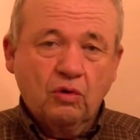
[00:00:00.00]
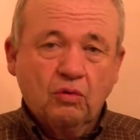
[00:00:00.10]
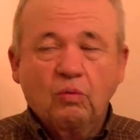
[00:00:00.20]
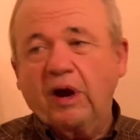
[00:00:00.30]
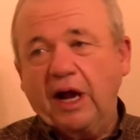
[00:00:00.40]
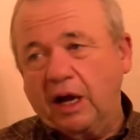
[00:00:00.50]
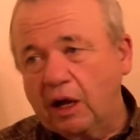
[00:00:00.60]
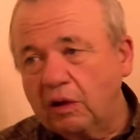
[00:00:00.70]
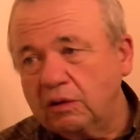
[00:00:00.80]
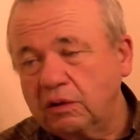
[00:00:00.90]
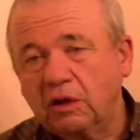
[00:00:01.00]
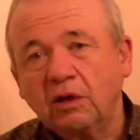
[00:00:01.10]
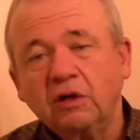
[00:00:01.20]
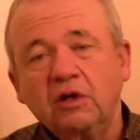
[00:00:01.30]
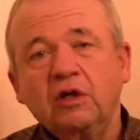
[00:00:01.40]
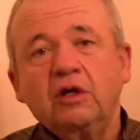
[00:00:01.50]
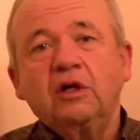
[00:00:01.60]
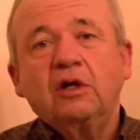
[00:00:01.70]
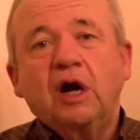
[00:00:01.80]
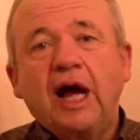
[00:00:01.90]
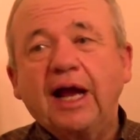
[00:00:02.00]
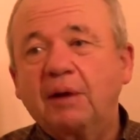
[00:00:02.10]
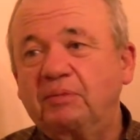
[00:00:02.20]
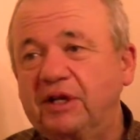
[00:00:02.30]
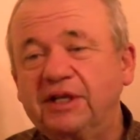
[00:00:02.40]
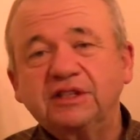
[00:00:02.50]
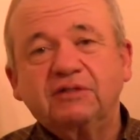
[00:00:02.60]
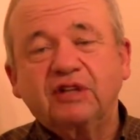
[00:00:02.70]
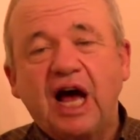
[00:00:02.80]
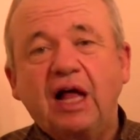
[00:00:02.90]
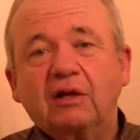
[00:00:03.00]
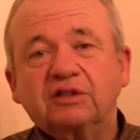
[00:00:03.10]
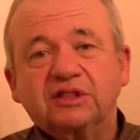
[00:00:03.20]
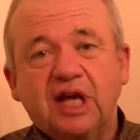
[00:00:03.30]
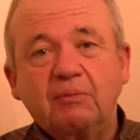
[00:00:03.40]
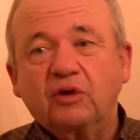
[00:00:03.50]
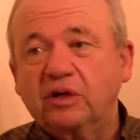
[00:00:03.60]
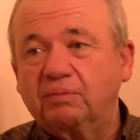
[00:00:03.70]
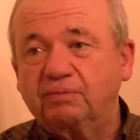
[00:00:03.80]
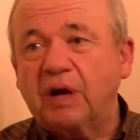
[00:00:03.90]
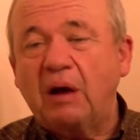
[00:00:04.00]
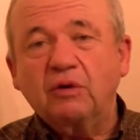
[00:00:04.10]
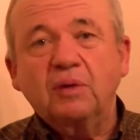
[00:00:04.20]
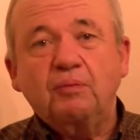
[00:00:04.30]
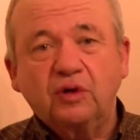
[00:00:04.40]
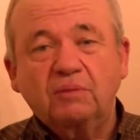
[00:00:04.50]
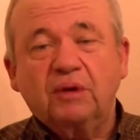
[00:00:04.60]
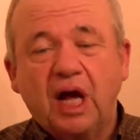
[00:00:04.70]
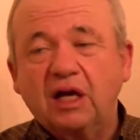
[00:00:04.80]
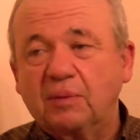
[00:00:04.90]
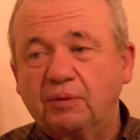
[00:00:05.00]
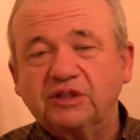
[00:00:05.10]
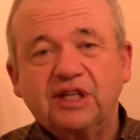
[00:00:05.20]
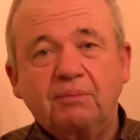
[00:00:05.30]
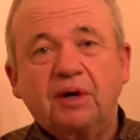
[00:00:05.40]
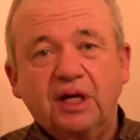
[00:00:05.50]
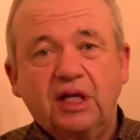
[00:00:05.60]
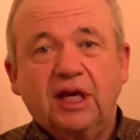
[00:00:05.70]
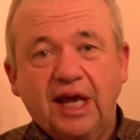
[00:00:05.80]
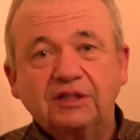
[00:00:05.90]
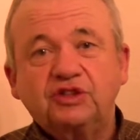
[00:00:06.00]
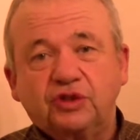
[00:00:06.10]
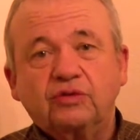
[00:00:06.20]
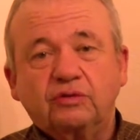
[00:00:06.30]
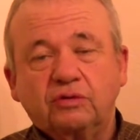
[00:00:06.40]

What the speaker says: Well, I got billions of dollars, and I'm gonna put some money against you.